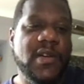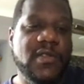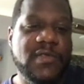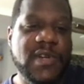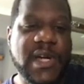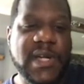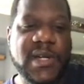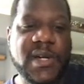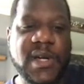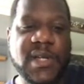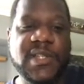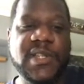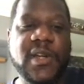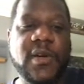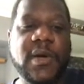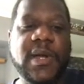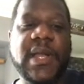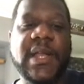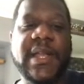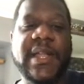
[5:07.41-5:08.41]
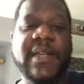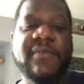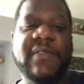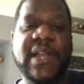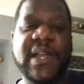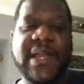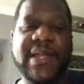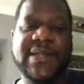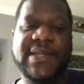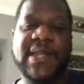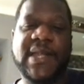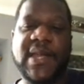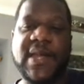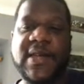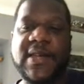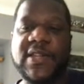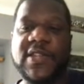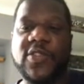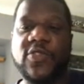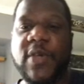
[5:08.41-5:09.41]
Alright guys, so I'm going to leave the link in the
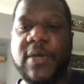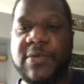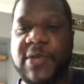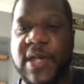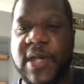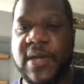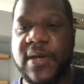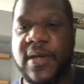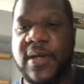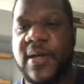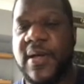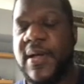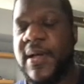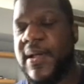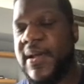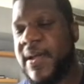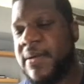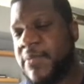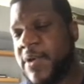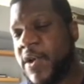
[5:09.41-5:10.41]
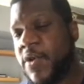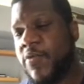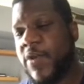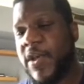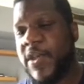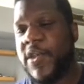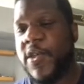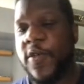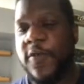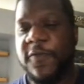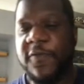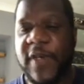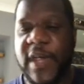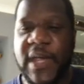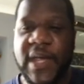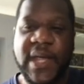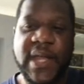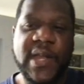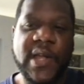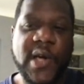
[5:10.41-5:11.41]
description. Let me know what you
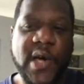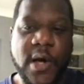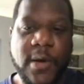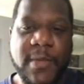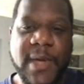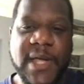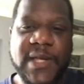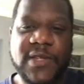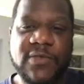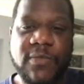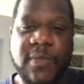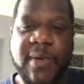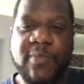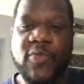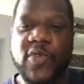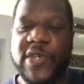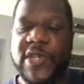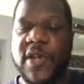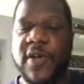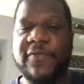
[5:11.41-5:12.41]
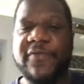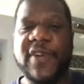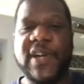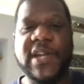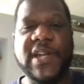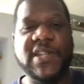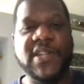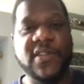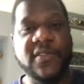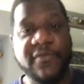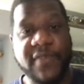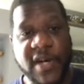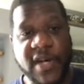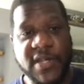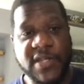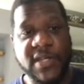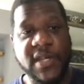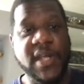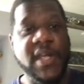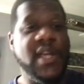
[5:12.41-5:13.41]
think in the comments. Remember, it's not financial
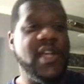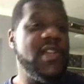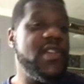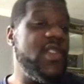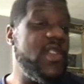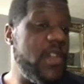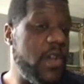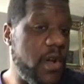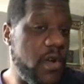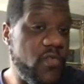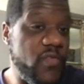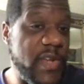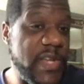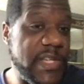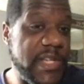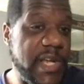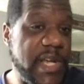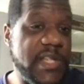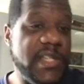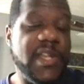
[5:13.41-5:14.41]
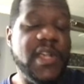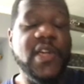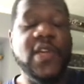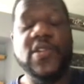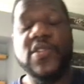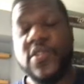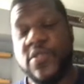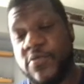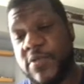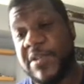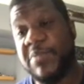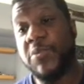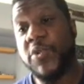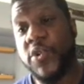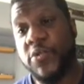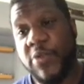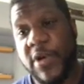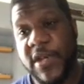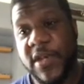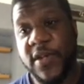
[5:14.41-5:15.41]
advice. Do your own research. Though it's more
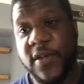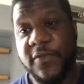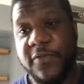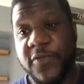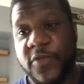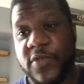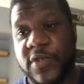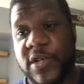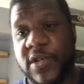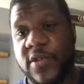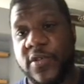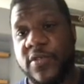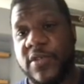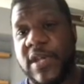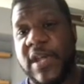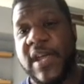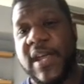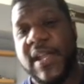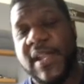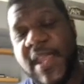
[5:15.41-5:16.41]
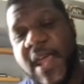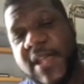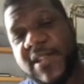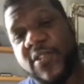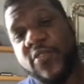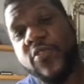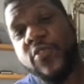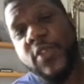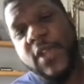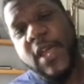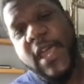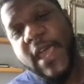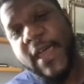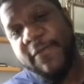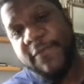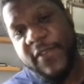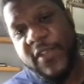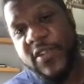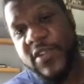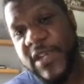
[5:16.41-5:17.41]
than what you can afford to lose. That's all I
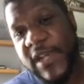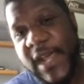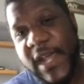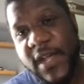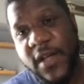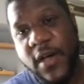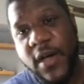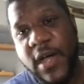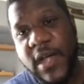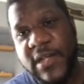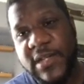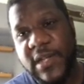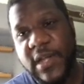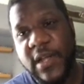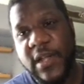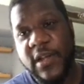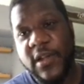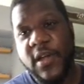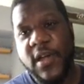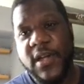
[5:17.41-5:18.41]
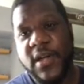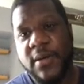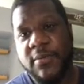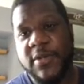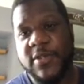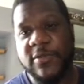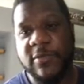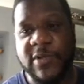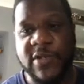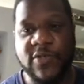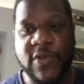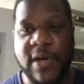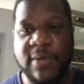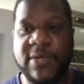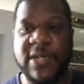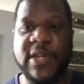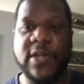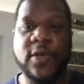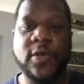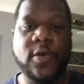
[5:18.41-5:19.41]
have for you today, guys. Like, comment,
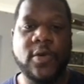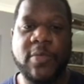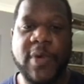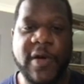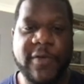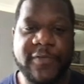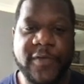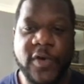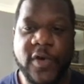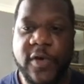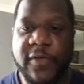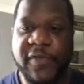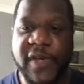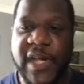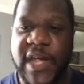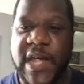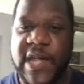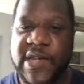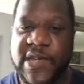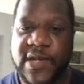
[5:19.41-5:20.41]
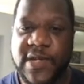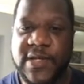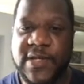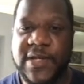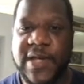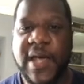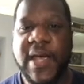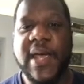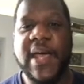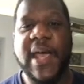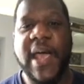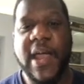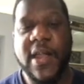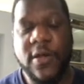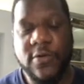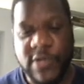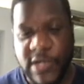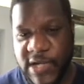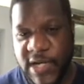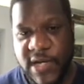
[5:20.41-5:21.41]
subscribe, hit the little bell for notifications, and
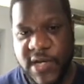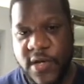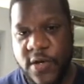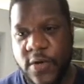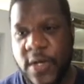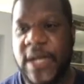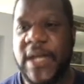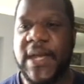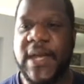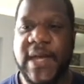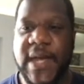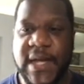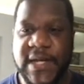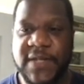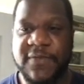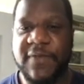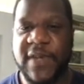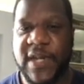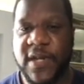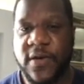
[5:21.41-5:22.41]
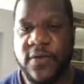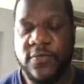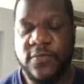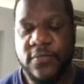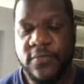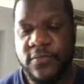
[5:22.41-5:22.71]
I'll see you in the next video.